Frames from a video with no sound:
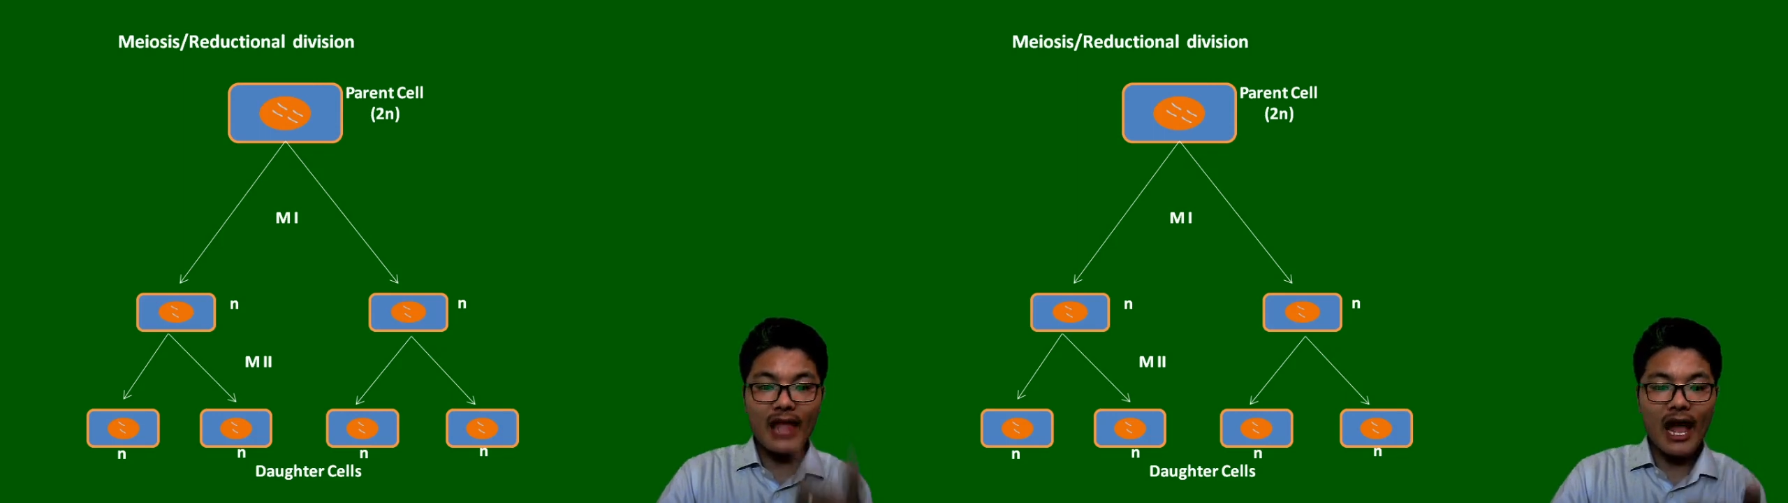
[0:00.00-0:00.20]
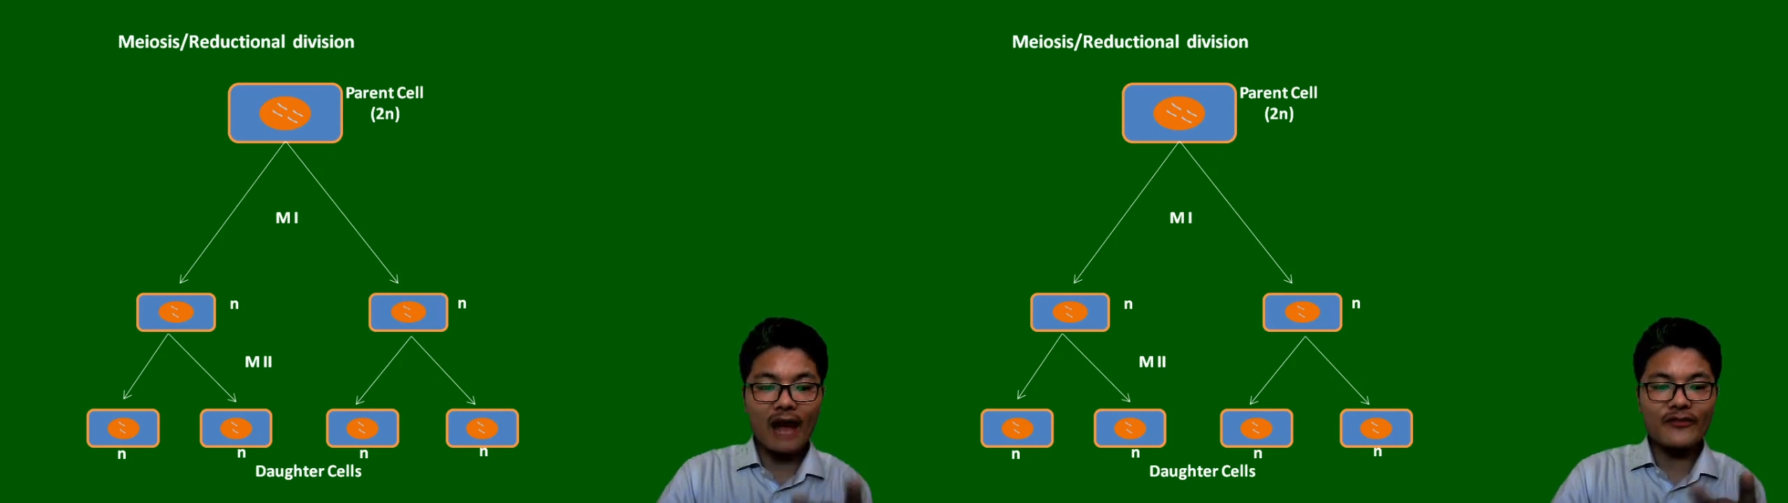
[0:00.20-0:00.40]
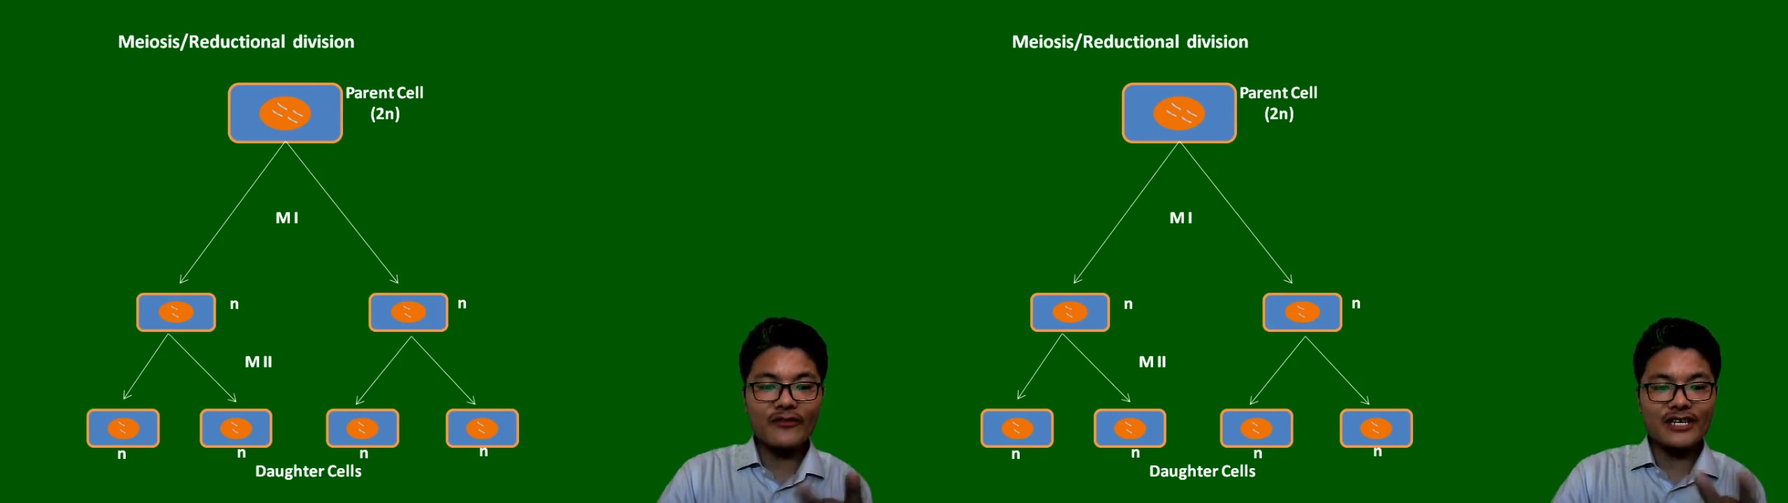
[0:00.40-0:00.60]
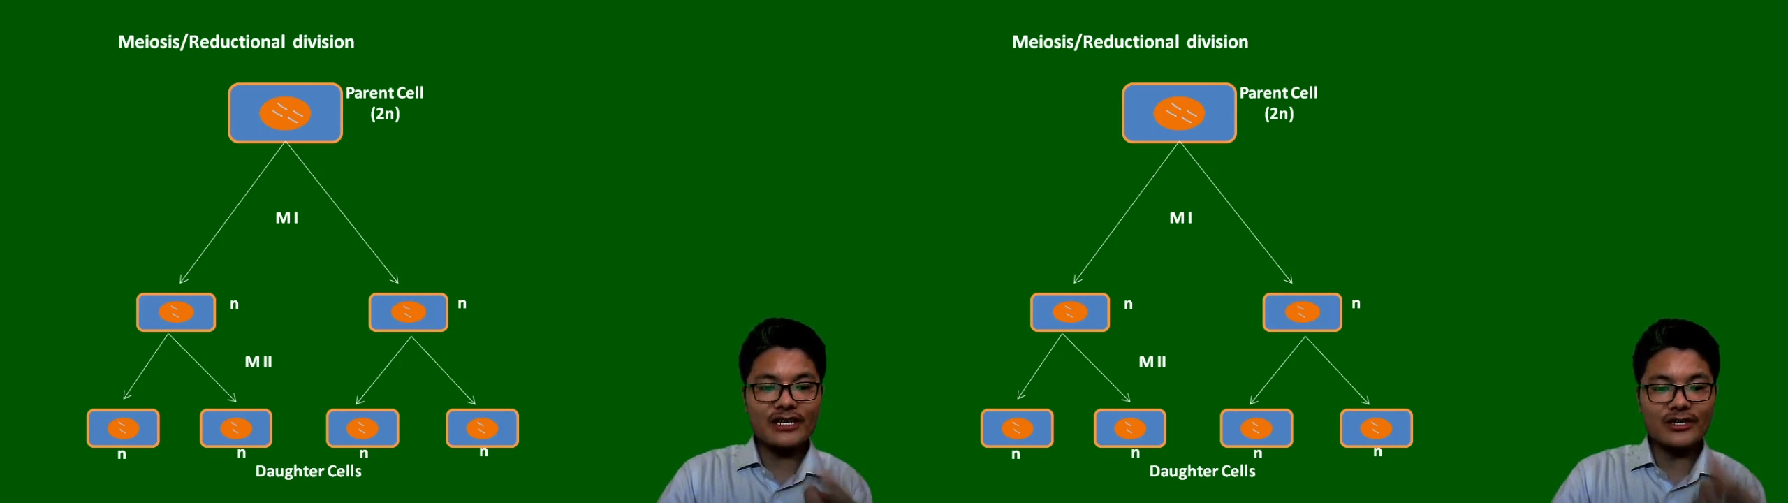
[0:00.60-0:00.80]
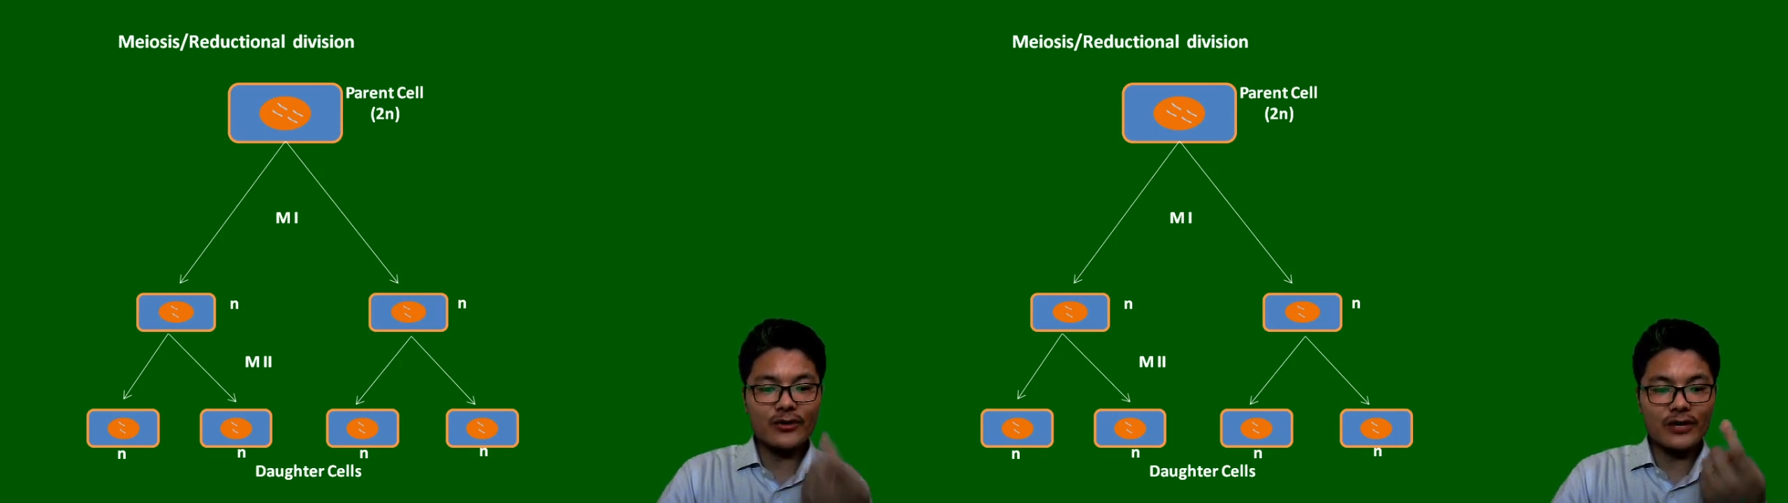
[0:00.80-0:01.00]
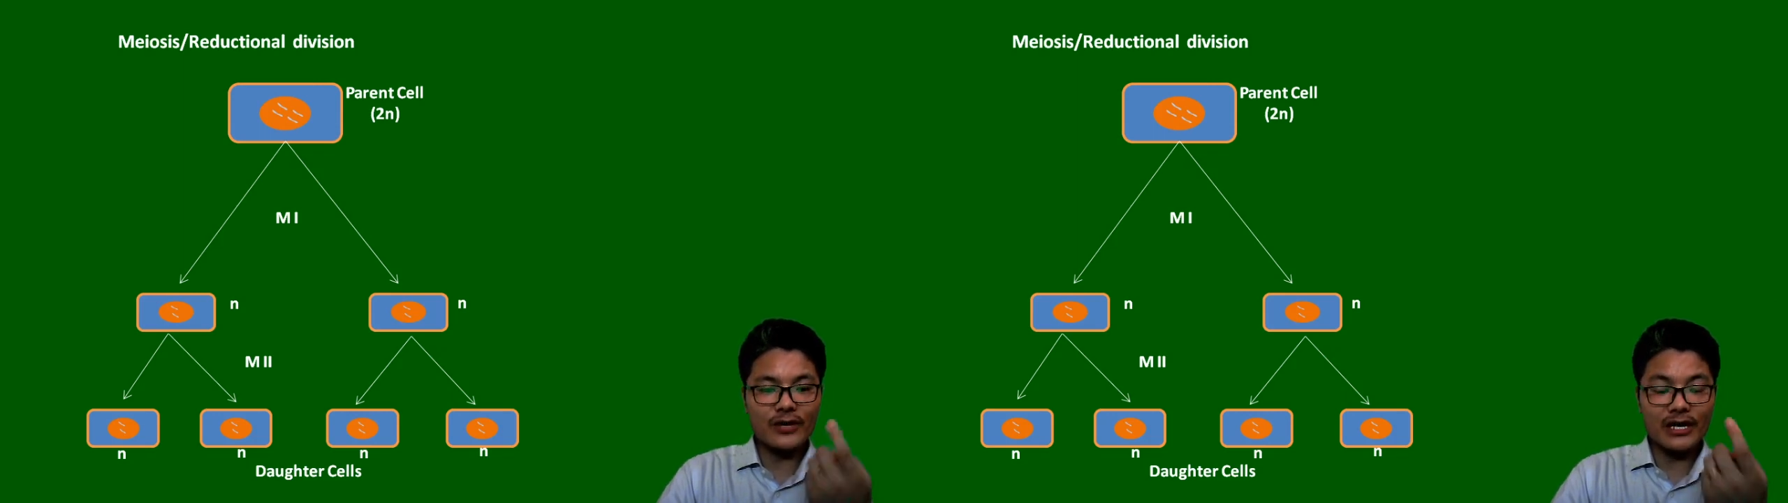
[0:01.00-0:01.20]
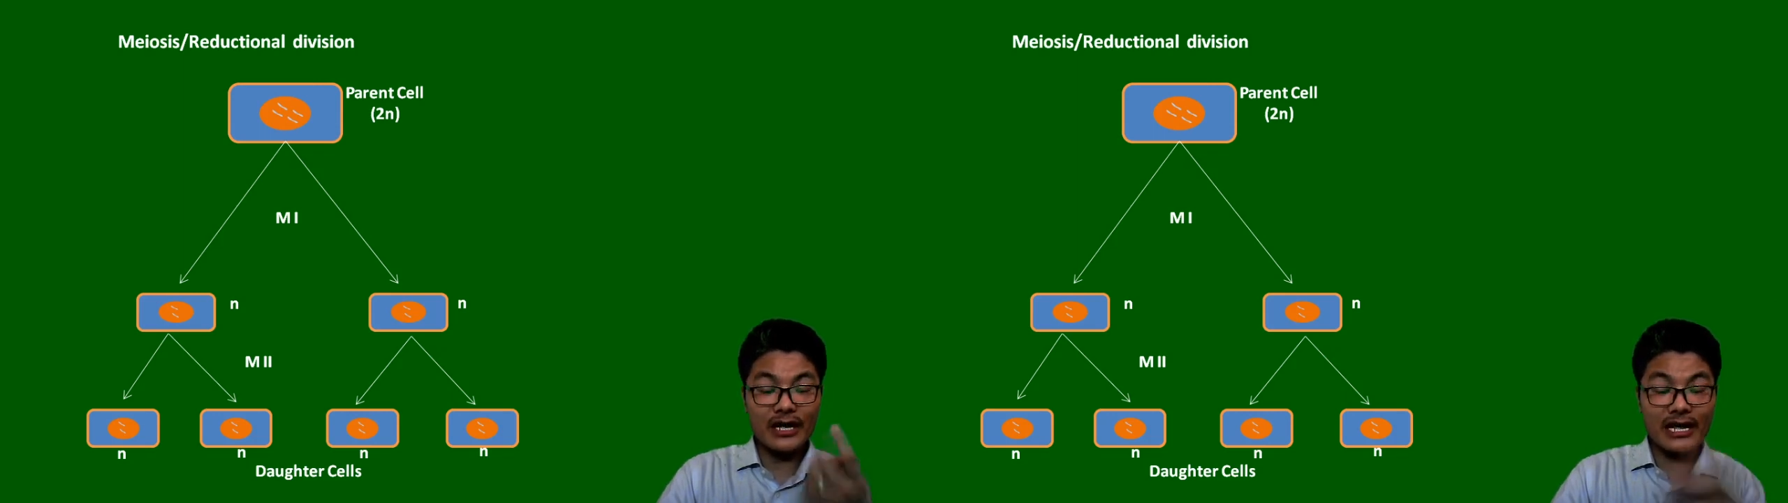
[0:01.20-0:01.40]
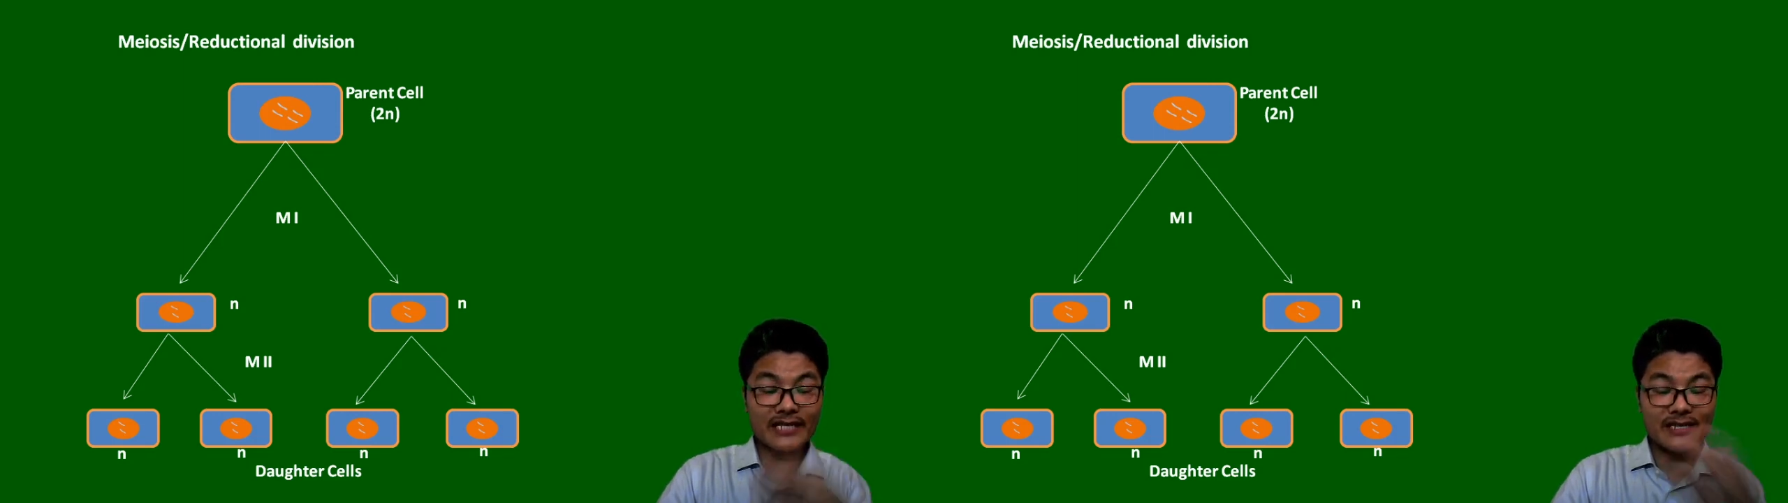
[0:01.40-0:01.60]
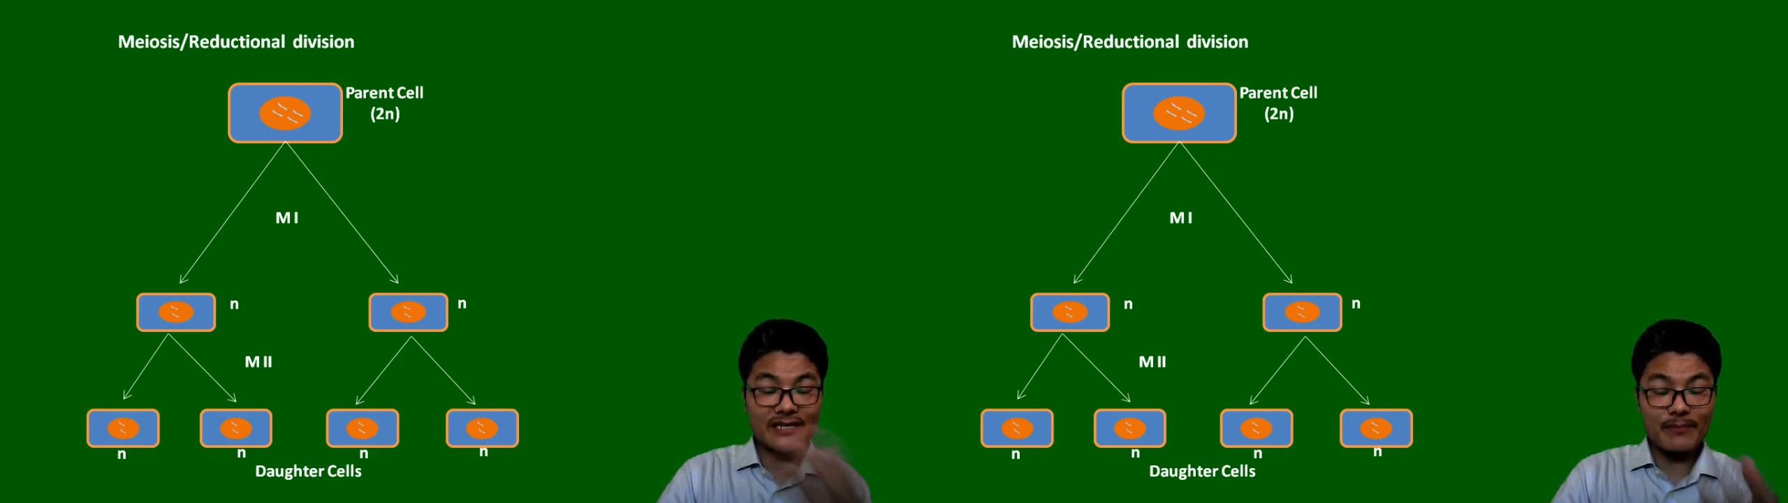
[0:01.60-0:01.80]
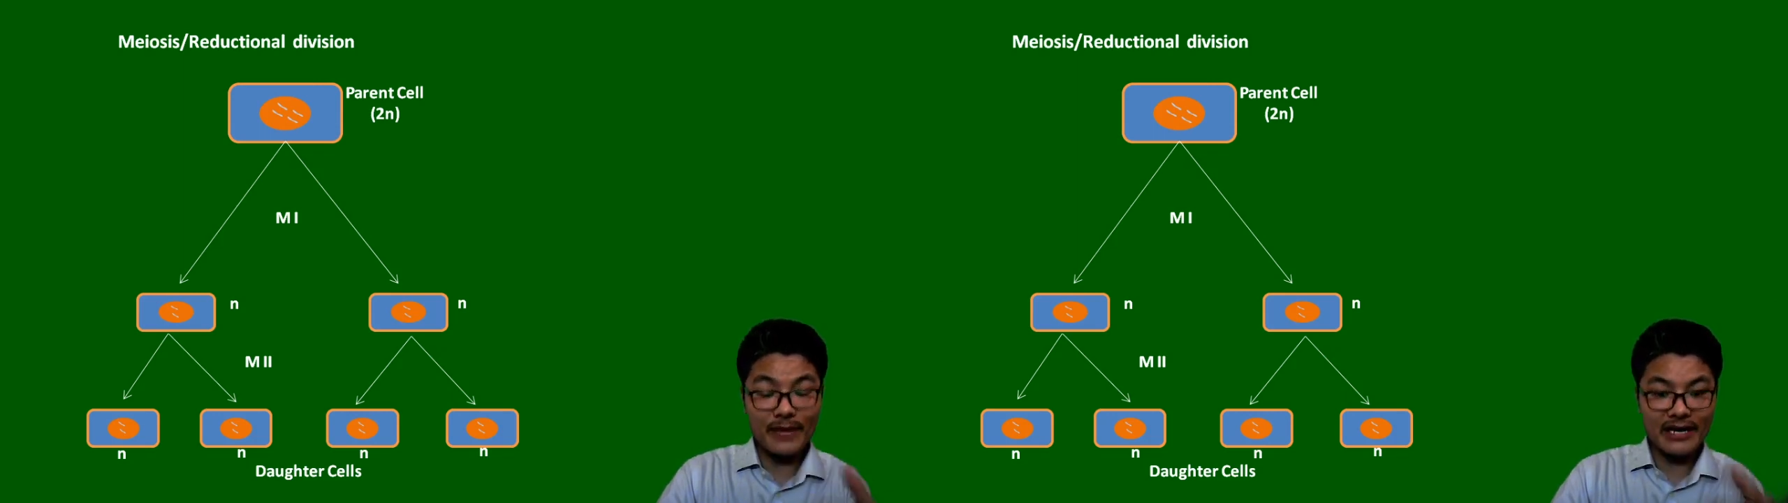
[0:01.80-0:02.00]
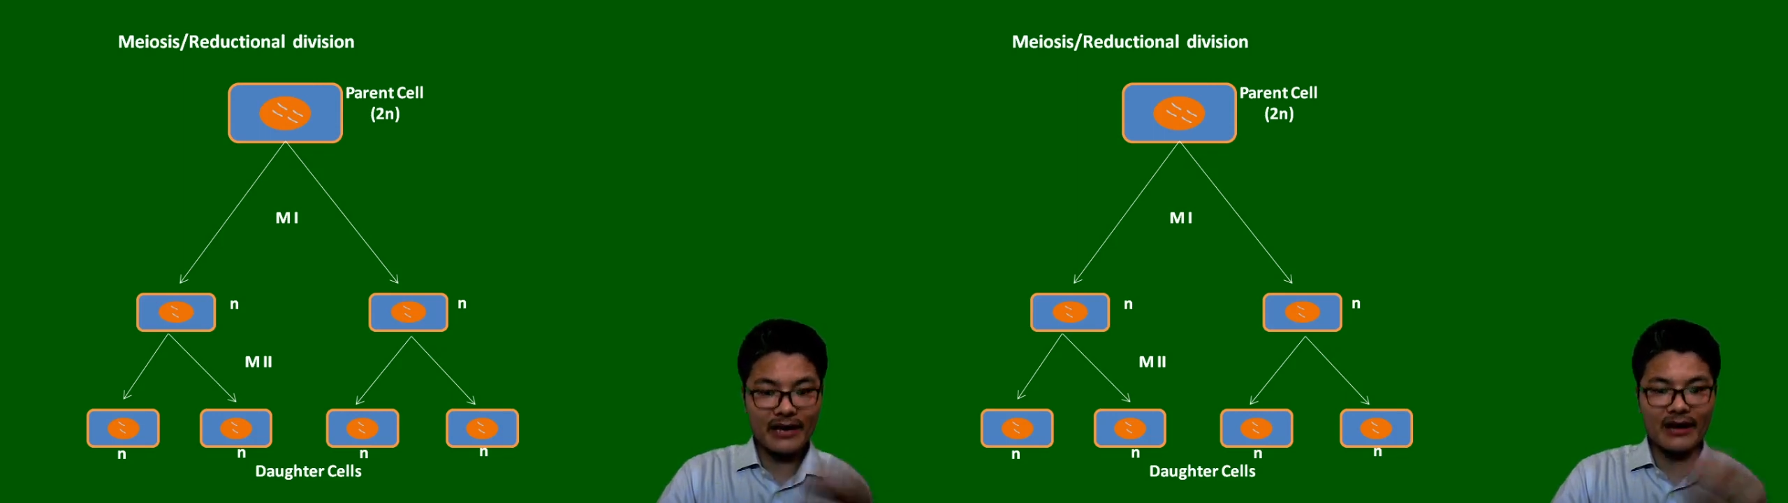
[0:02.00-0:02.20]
completing